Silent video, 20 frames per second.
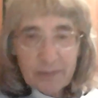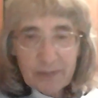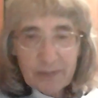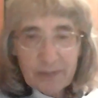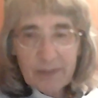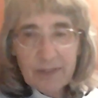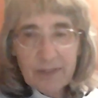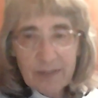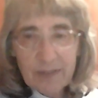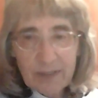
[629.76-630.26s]
the
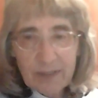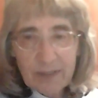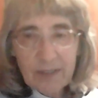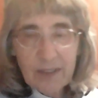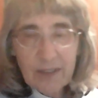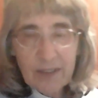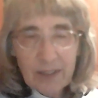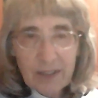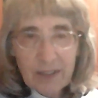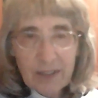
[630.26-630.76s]
moment
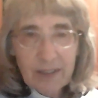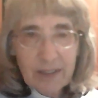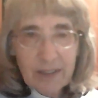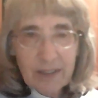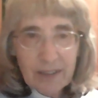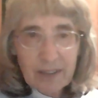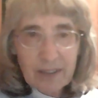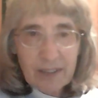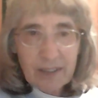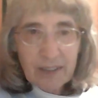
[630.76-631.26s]

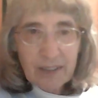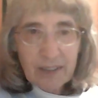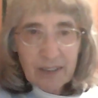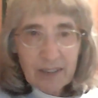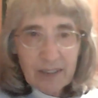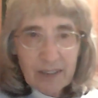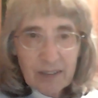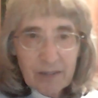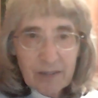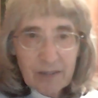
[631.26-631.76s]
that
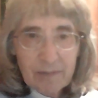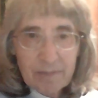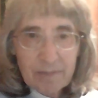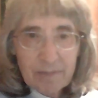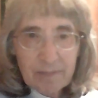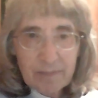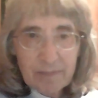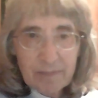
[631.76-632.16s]
the last